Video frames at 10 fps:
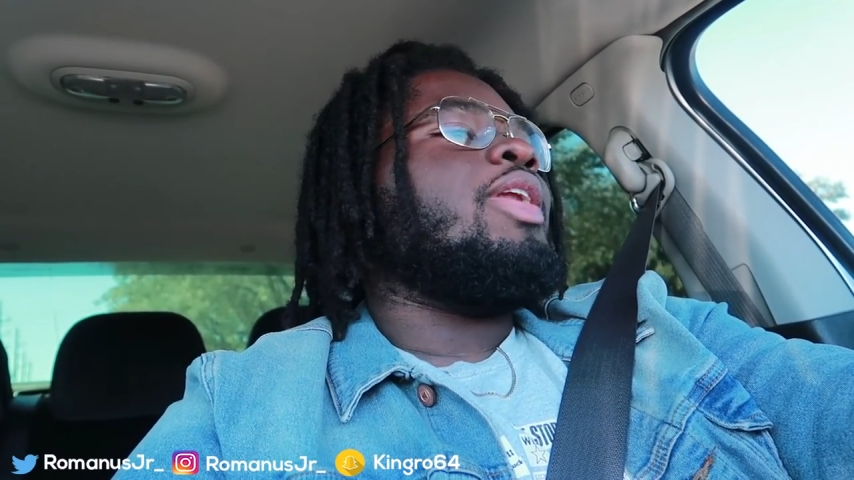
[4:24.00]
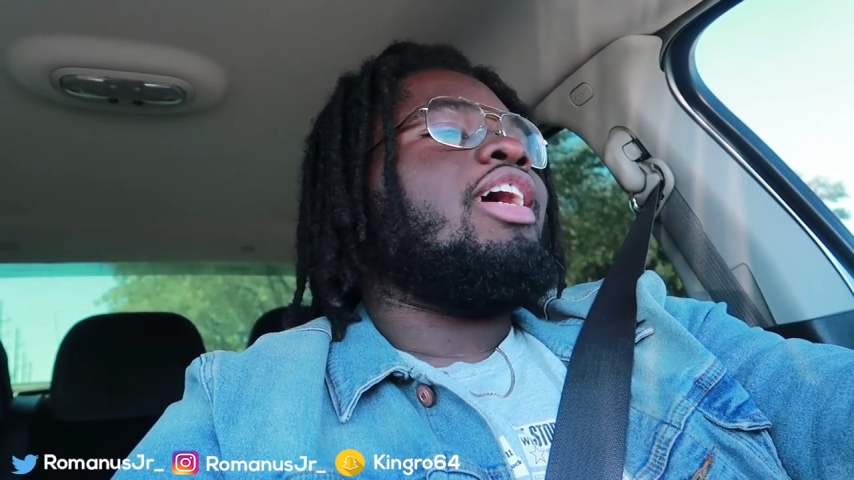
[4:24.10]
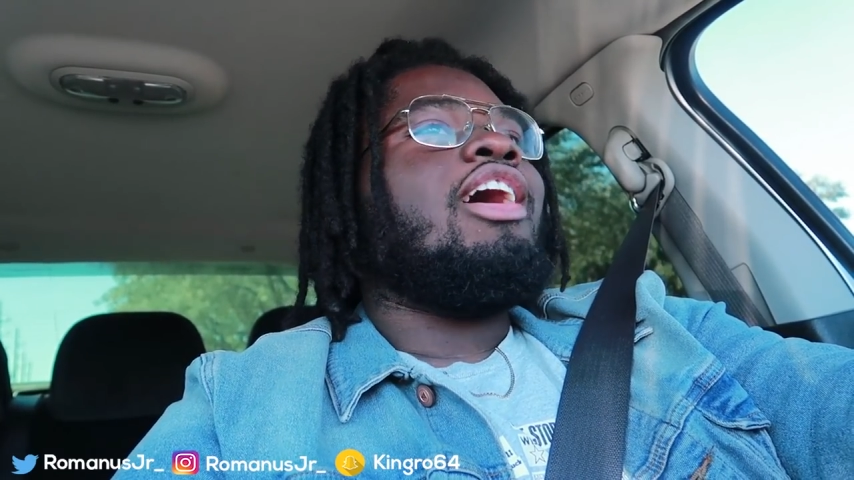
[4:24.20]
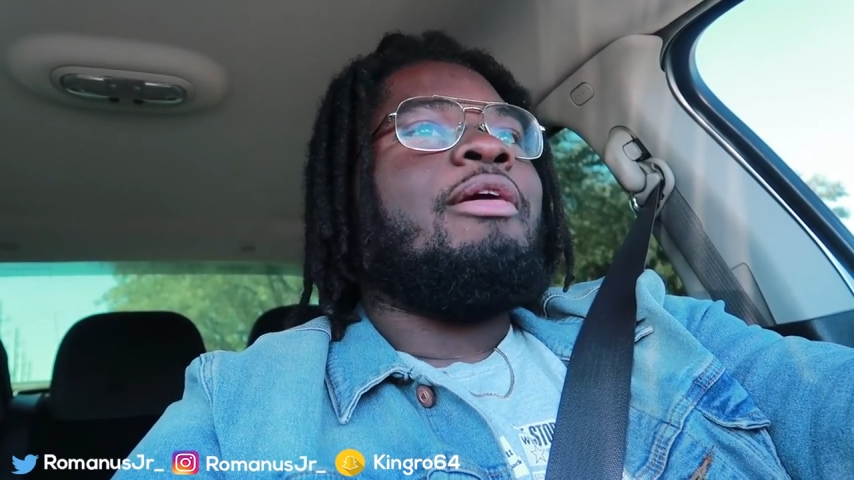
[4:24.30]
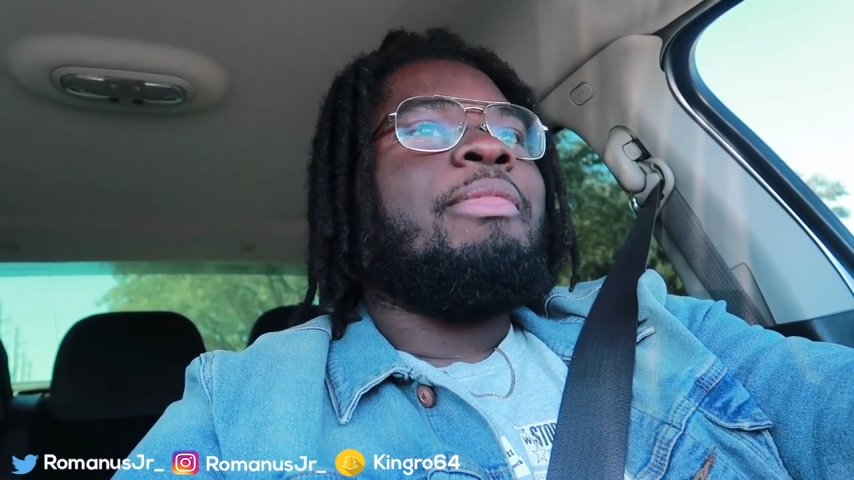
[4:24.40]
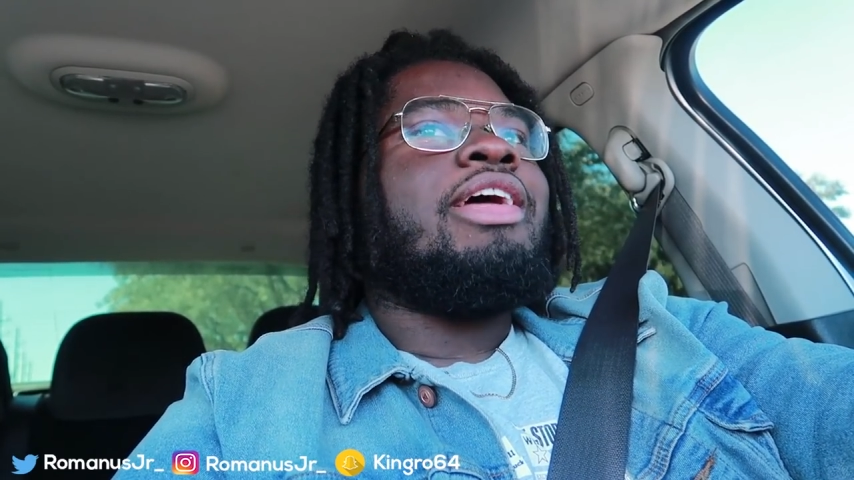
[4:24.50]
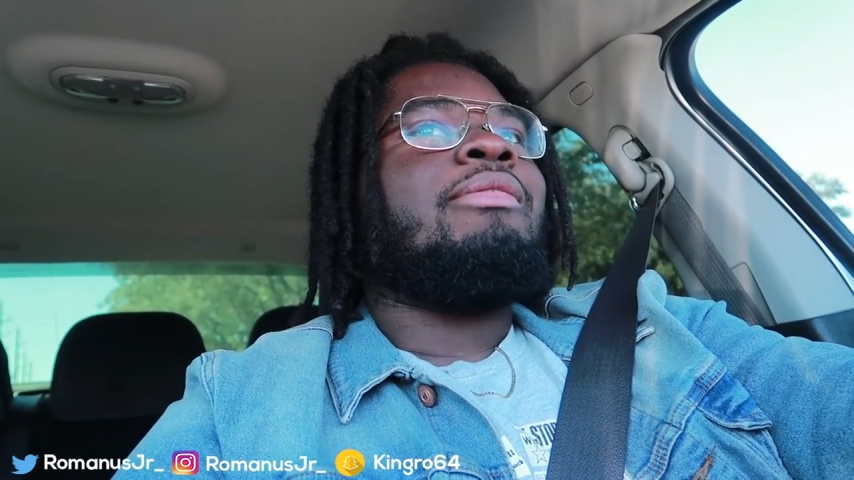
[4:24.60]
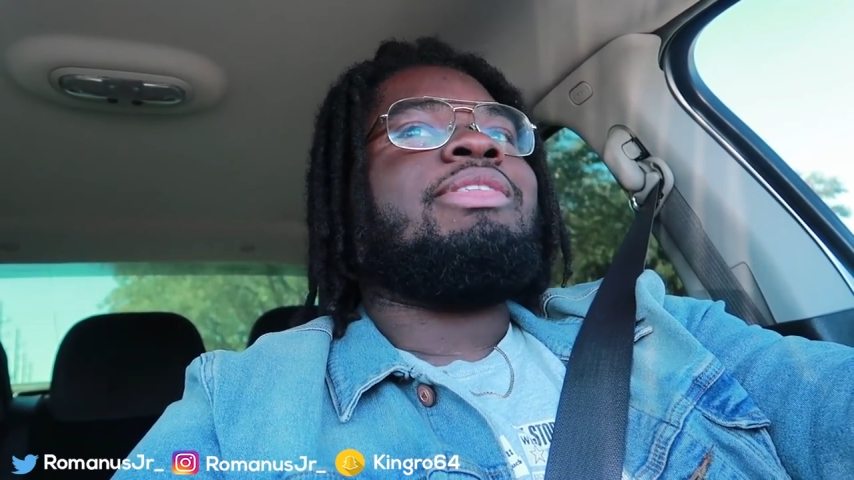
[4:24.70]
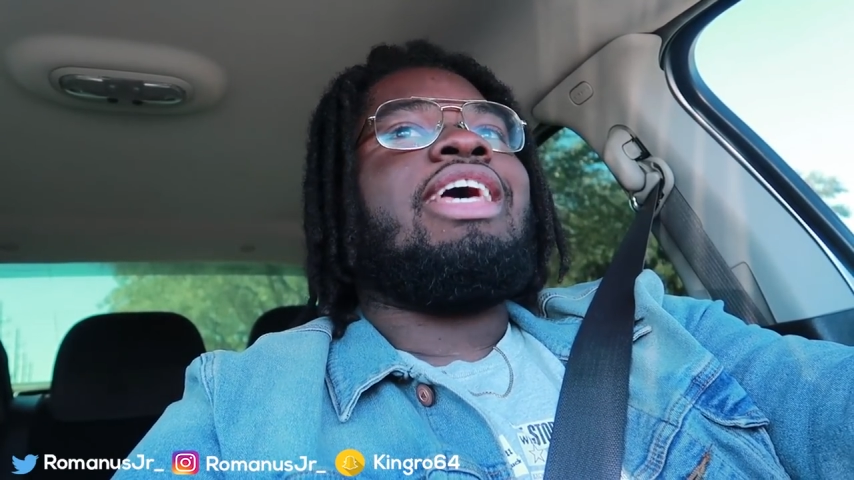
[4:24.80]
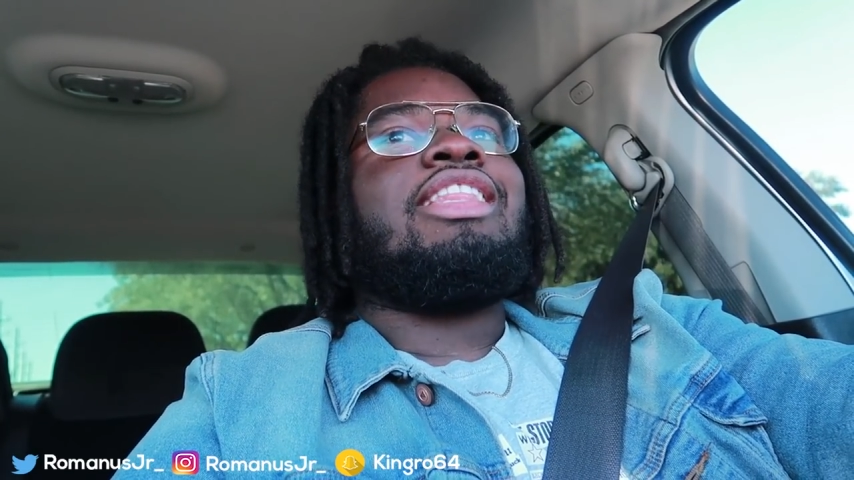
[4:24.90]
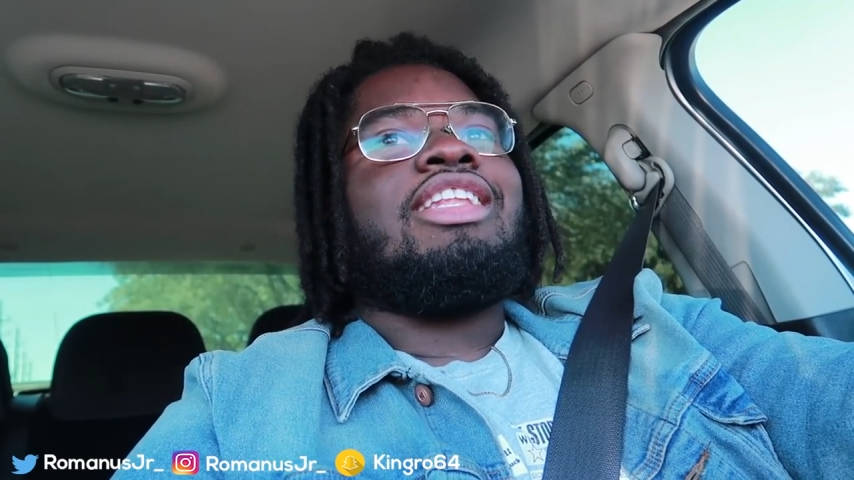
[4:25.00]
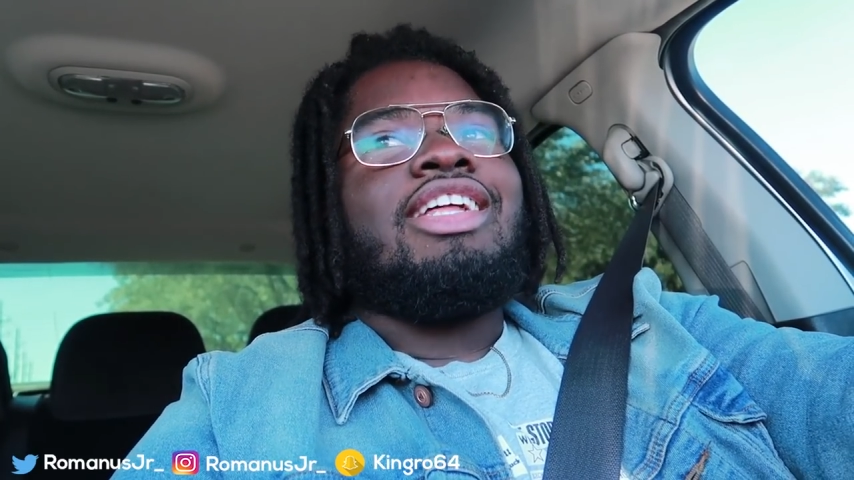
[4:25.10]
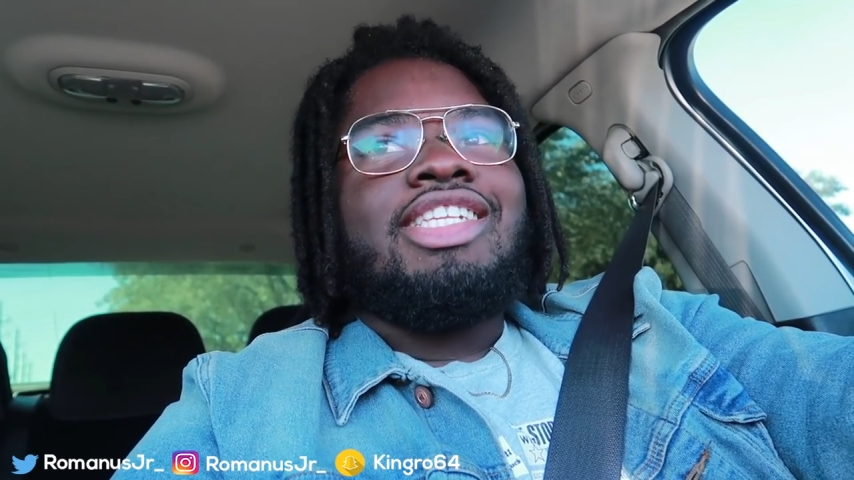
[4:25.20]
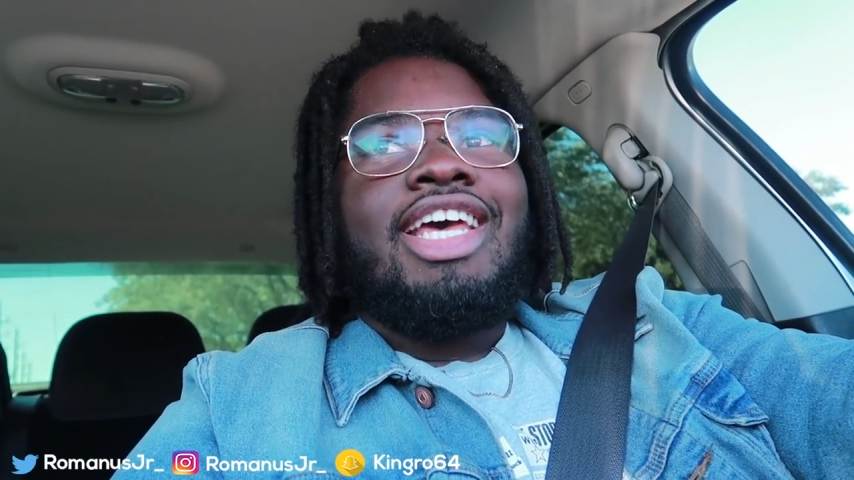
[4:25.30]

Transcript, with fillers: when they come in, I'm gonna take the little